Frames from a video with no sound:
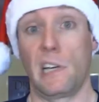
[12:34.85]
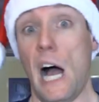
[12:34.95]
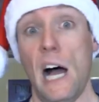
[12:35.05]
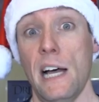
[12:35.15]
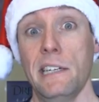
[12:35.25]

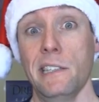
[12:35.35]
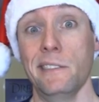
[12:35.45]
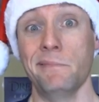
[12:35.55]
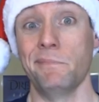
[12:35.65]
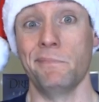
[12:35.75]

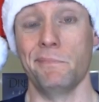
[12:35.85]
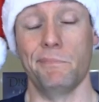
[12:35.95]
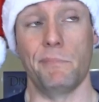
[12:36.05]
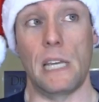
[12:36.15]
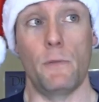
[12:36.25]
God?
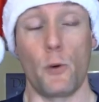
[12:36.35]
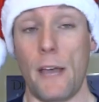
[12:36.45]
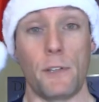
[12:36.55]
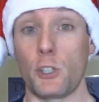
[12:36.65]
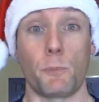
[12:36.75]
Evil
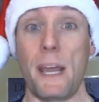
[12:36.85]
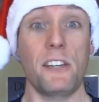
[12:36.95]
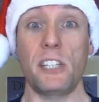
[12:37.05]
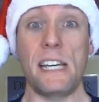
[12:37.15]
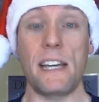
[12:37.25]
Kevin
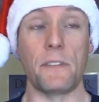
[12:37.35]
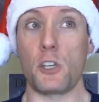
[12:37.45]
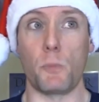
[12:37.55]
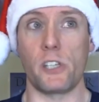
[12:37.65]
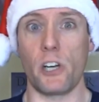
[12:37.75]
Spacey and
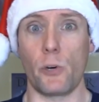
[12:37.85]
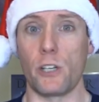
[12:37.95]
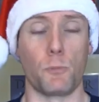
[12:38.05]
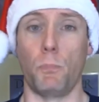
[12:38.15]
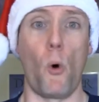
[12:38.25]
this
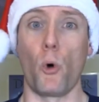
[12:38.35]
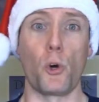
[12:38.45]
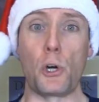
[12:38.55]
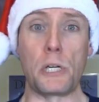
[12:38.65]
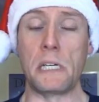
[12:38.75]
mysterious
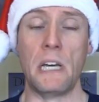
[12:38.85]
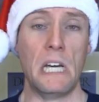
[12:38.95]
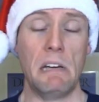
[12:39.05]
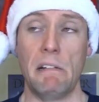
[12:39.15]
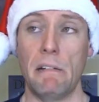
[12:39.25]
board?
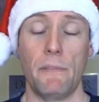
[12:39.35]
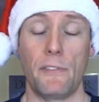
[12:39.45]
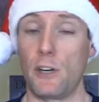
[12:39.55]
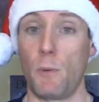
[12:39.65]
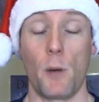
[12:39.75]

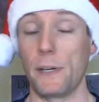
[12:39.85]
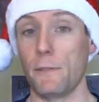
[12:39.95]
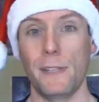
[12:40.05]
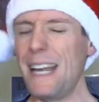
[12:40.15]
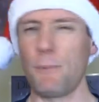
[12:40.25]
The Department
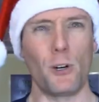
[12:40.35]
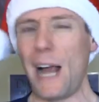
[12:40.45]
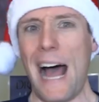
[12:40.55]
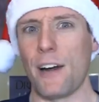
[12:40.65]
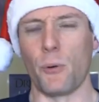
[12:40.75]
of
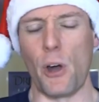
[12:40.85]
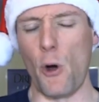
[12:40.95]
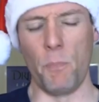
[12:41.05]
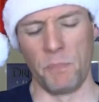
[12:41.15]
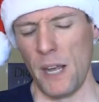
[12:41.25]
Labor? I don't
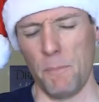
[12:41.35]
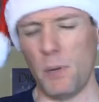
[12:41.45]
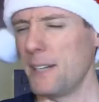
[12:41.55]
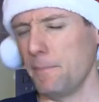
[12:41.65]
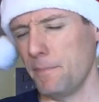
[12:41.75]
know.
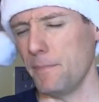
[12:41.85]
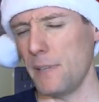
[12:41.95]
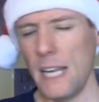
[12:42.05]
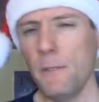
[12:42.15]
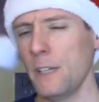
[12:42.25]
But
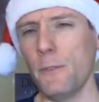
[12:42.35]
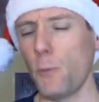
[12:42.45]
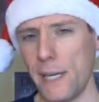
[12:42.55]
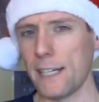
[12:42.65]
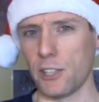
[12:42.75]
even
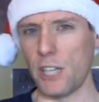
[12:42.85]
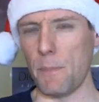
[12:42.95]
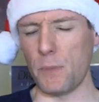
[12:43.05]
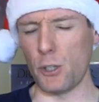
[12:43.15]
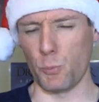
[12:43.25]
if we
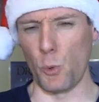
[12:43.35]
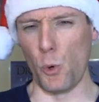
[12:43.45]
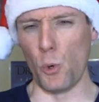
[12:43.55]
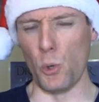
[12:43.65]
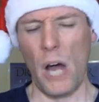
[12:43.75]
accept this
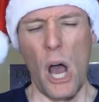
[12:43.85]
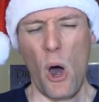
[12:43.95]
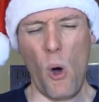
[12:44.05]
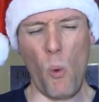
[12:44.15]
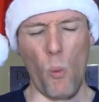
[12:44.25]
rule,
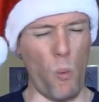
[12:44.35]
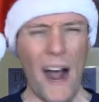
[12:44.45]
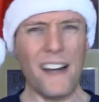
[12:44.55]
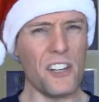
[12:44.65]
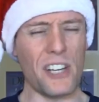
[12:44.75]

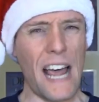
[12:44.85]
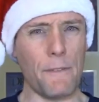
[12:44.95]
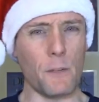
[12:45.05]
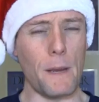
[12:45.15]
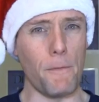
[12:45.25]
why does it
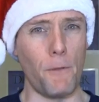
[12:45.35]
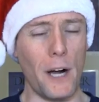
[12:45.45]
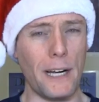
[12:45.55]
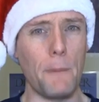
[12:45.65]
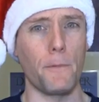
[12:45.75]
have to be
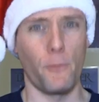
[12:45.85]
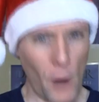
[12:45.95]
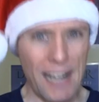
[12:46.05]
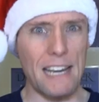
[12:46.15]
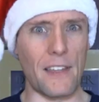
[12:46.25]
fuck up
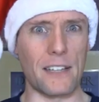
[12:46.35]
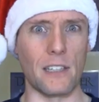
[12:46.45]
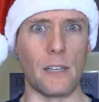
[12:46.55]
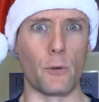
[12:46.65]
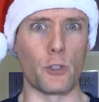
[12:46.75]
Freddy that
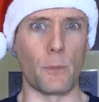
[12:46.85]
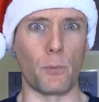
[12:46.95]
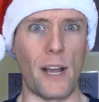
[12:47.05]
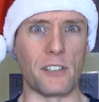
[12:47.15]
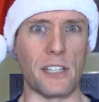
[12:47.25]
delivers the
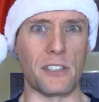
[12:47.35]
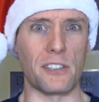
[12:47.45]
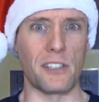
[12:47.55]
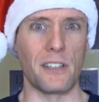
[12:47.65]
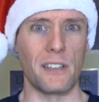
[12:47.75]

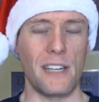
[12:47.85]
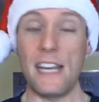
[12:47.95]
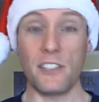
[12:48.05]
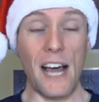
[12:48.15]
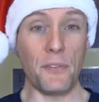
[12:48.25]
presents?
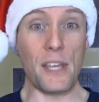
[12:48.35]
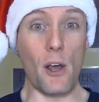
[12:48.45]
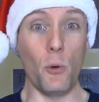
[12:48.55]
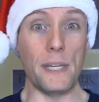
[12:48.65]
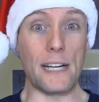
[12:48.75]
He's not
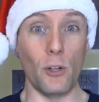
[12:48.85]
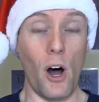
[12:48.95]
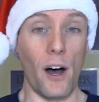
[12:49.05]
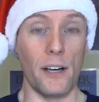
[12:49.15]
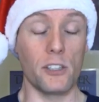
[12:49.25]
the only
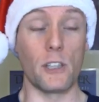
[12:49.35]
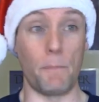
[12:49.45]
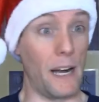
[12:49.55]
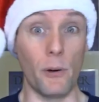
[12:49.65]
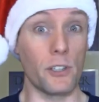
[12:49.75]
Claus, the
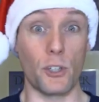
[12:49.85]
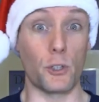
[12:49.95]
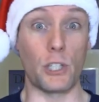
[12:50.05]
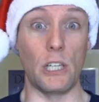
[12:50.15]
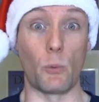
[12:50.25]
parents are
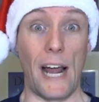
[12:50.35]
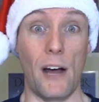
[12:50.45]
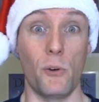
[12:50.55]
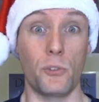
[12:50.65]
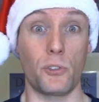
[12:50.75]
still
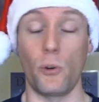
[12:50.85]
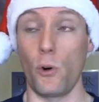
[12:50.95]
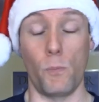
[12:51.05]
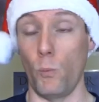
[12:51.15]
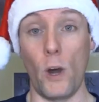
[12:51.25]
around.
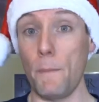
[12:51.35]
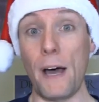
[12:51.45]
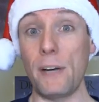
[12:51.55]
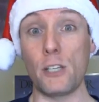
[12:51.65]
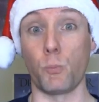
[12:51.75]
Or what
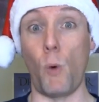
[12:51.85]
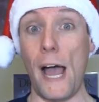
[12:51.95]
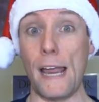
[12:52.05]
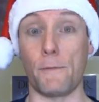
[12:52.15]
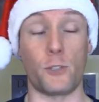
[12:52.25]
about his
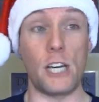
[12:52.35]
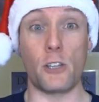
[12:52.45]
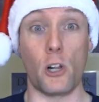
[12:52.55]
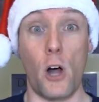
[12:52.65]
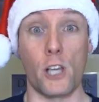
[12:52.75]
wife?
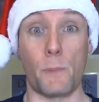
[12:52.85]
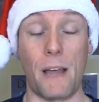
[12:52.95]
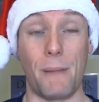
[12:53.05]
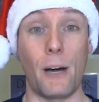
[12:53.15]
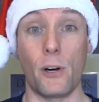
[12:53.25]
She's a Claus
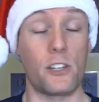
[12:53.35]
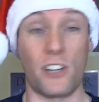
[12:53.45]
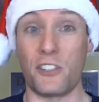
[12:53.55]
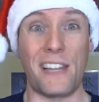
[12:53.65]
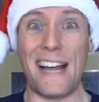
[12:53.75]
by marriage,
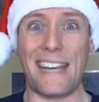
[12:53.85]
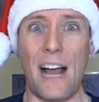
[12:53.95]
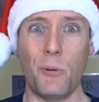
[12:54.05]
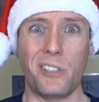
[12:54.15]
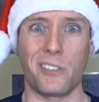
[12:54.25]
doesn't that
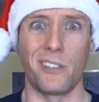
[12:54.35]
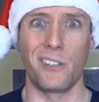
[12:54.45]
count?